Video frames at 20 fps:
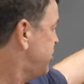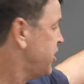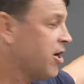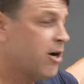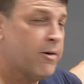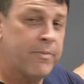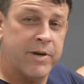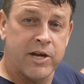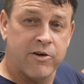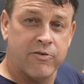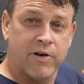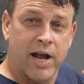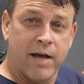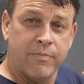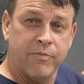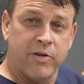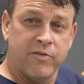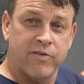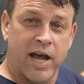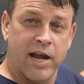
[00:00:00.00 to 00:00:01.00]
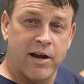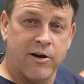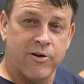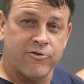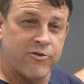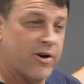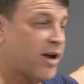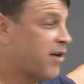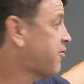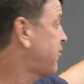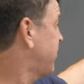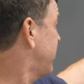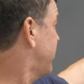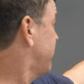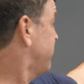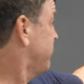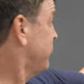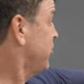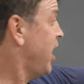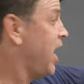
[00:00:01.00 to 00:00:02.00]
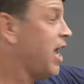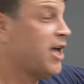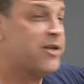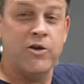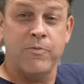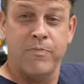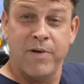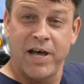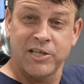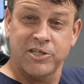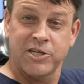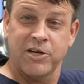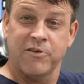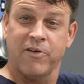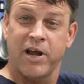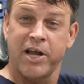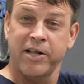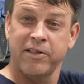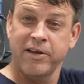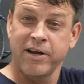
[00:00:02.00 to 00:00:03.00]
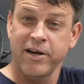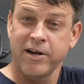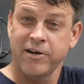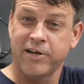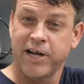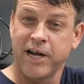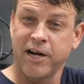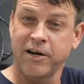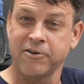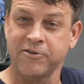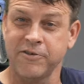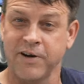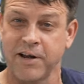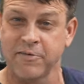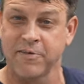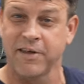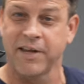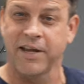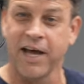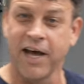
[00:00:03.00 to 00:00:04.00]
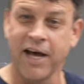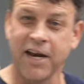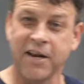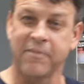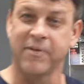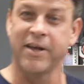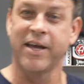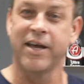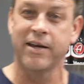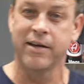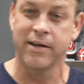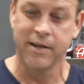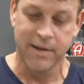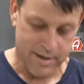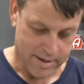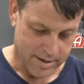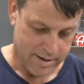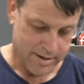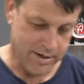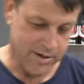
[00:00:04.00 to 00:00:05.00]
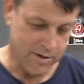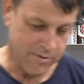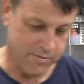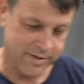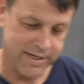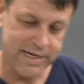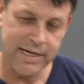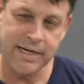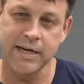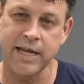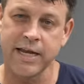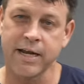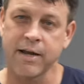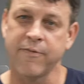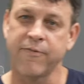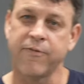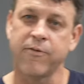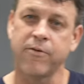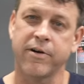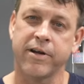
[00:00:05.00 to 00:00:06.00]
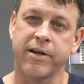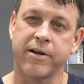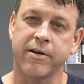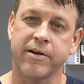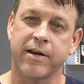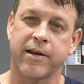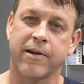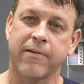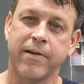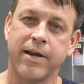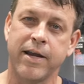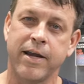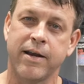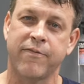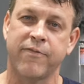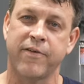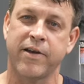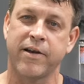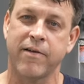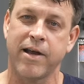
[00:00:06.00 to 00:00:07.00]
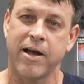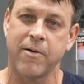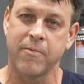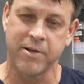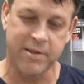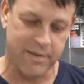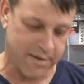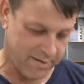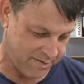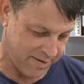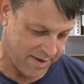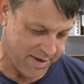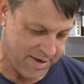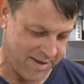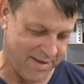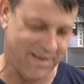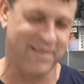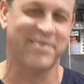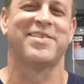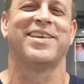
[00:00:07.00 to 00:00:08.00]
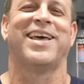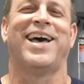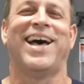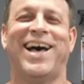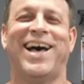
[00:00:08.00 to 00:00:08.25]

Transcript: Jeremy, grab the tire dressing. Yeah, you betcha, right there, tire dressing. Got it, man. You don't need like a 4-year degree to figure out what this is.